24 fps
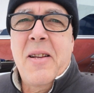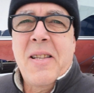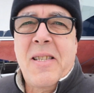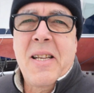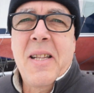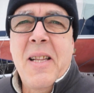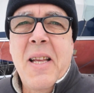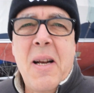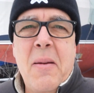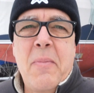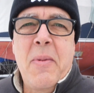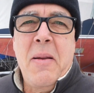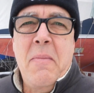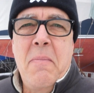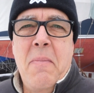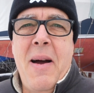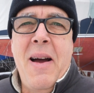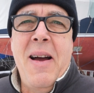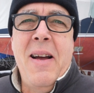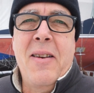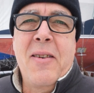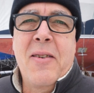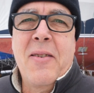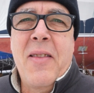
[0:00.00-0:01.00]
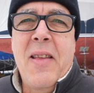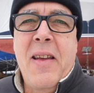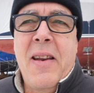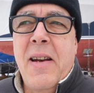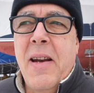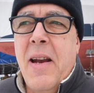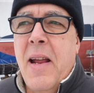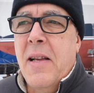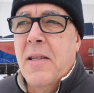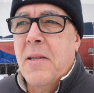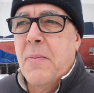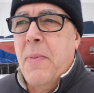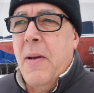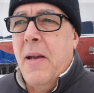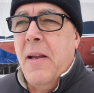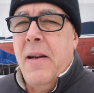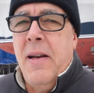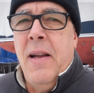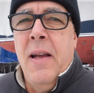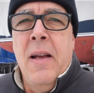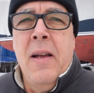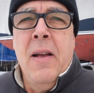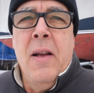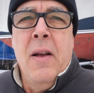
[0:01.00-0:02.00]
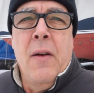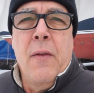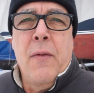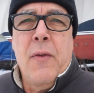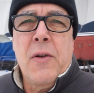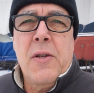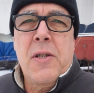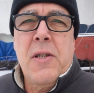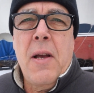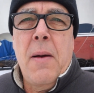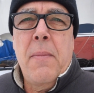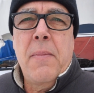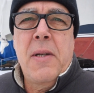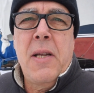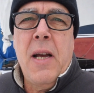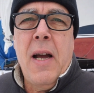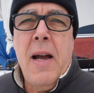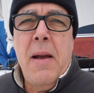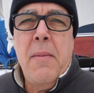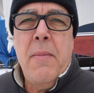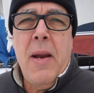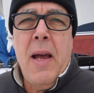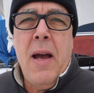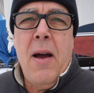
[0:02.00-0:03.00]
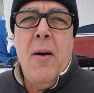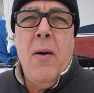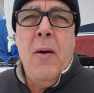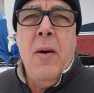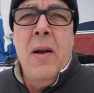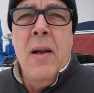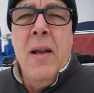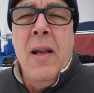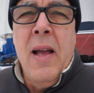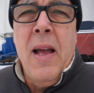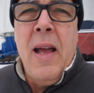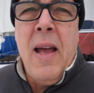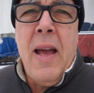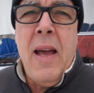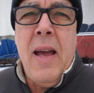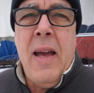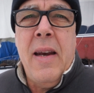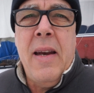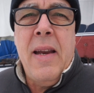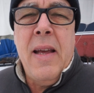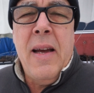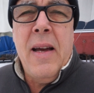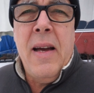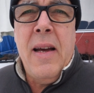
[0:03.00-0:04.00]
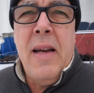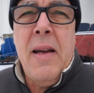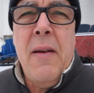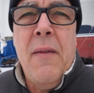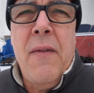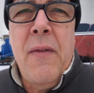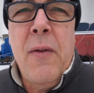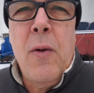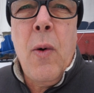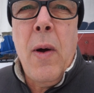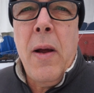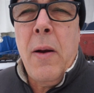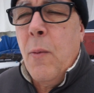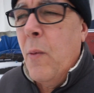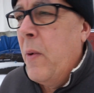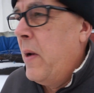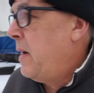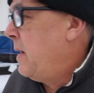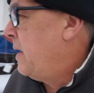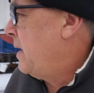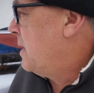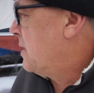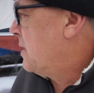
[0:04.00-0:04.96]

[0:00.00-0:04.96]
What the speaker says: It's a little bit milder than it has been for some time now, and quite windy